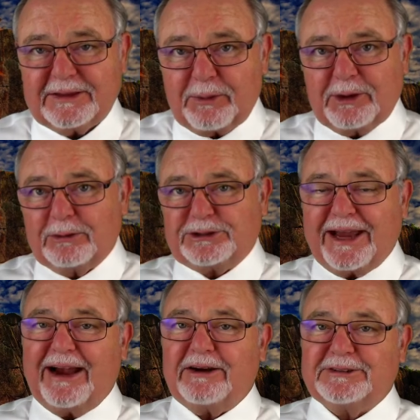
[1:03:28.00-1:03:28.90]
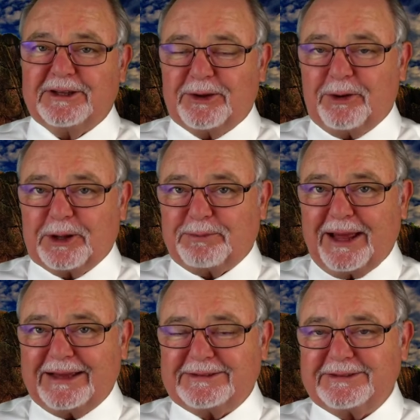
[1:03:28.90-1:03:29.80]
There were no chairs in the holy
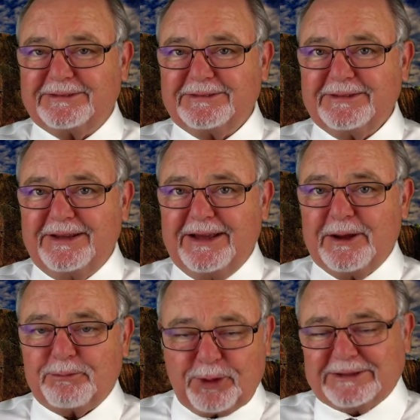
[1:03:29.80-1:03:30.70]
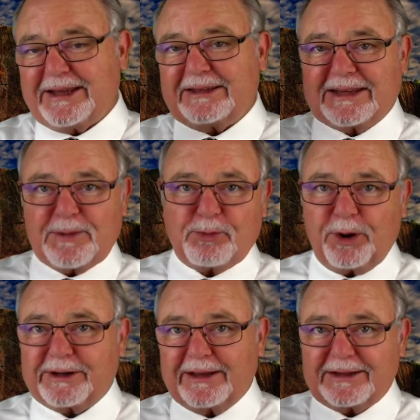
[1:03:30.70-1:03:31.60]
place. Priests had to keep
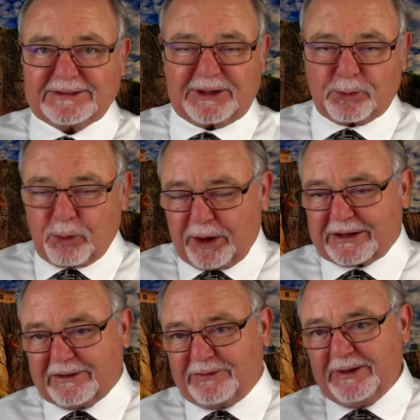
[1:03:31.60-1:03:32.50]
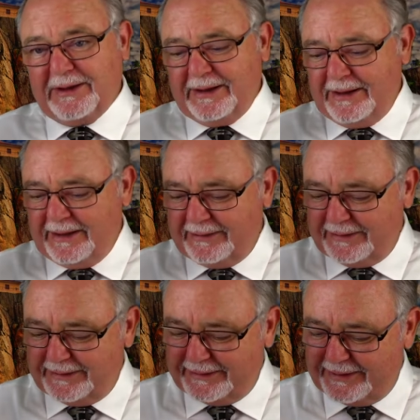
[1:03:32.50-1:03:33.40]
working because their work of
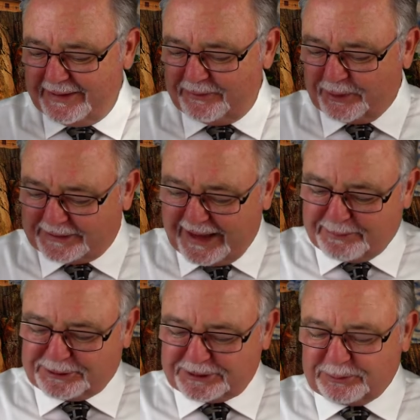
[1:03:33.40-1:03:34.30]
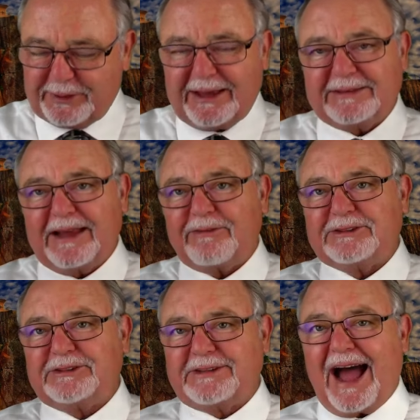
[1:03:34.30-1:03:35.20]
redemption had never
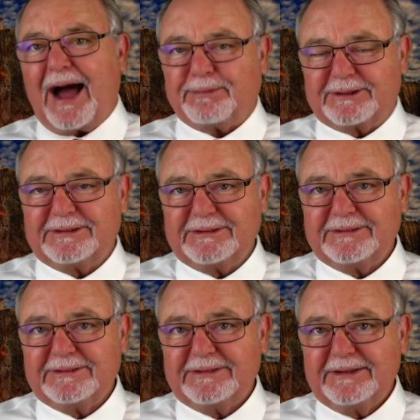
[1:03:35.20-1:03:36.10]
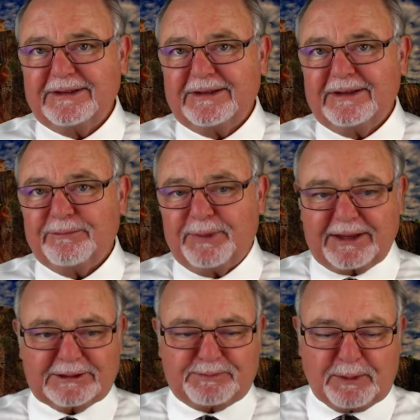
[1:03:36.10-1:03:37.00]
stopped
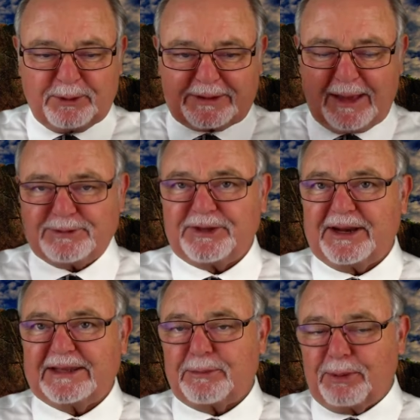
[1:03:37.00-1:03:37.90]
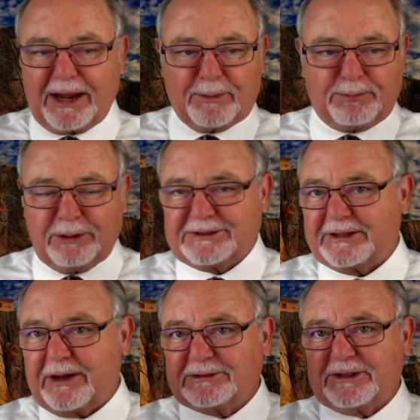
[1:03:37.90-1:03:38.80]
because people kept sinning, and the blood of bulls
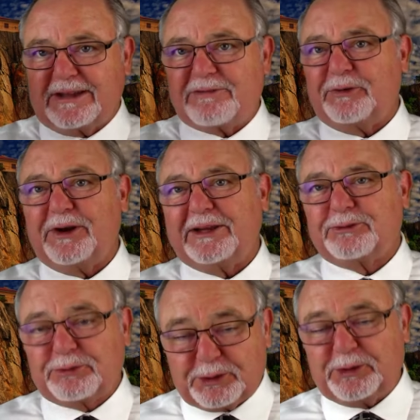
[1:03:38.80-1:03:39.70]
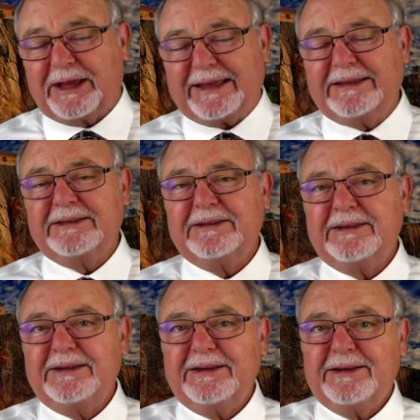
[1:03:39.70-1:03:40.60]
and goats could never really truly
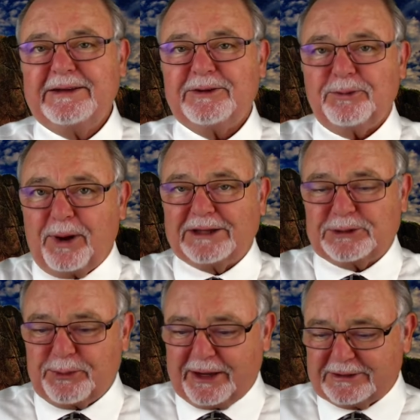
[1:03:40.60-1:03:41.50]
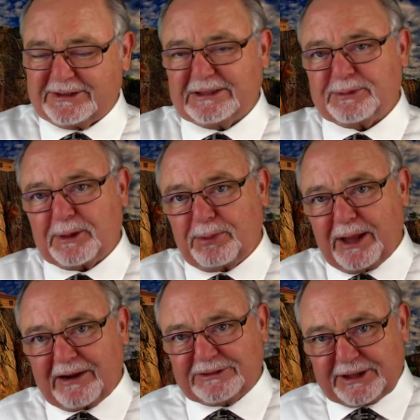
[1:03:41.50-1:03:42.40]
wash away your sins, but the
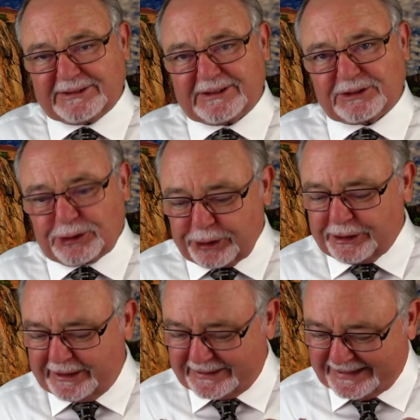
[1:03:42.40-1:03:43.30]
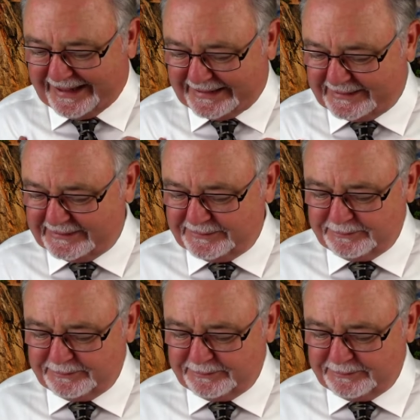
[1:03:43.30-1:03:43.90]
blood of Jesus could and did.